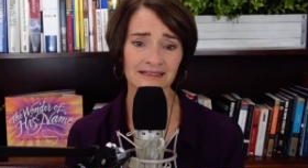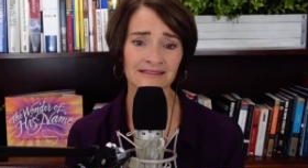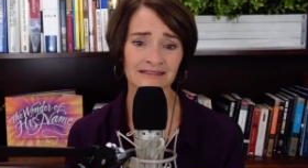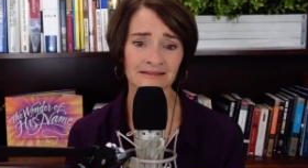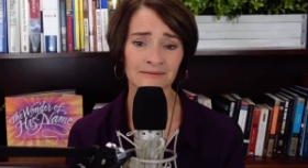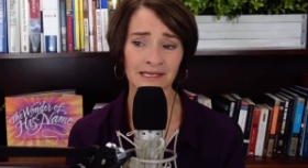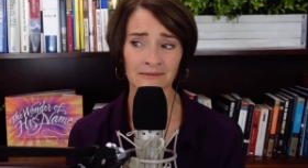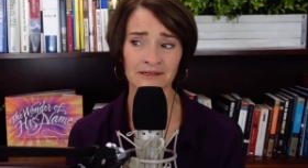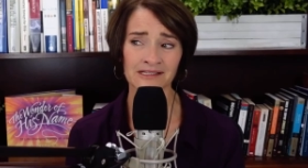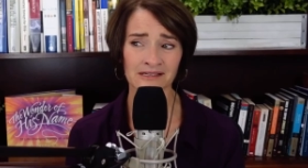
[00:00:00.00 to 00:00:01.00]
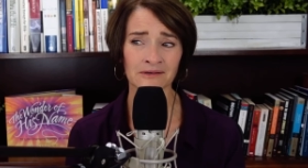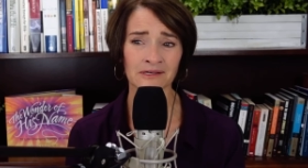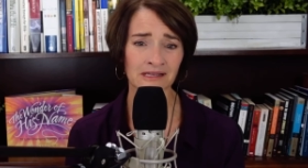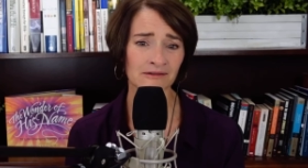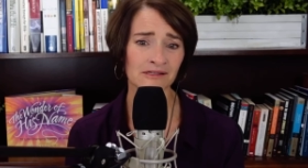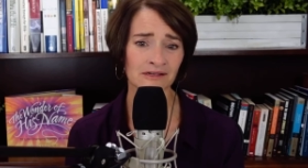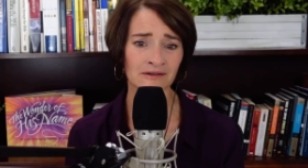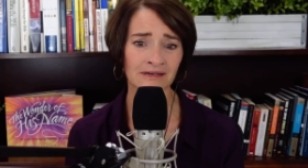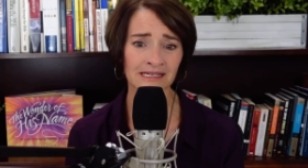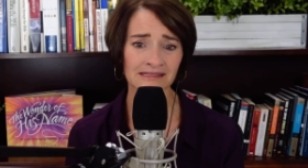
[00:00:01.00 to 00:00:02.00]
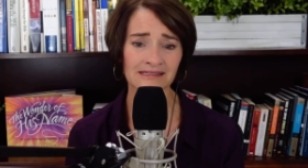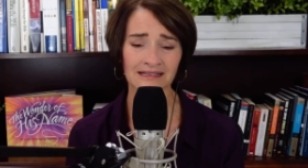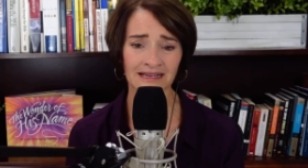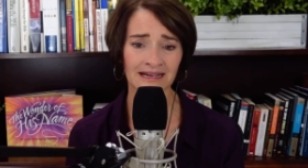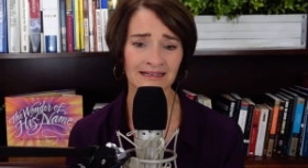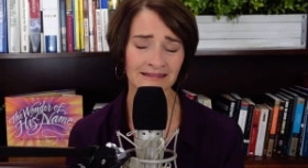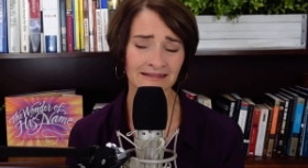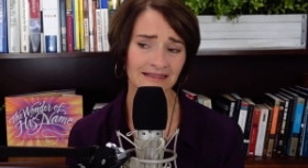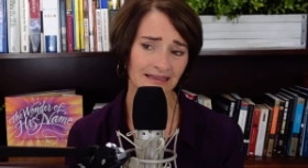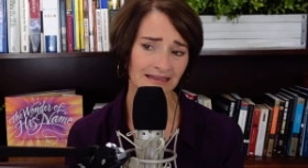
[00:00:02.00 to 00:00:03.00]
And to yeah. be able to steward those stories and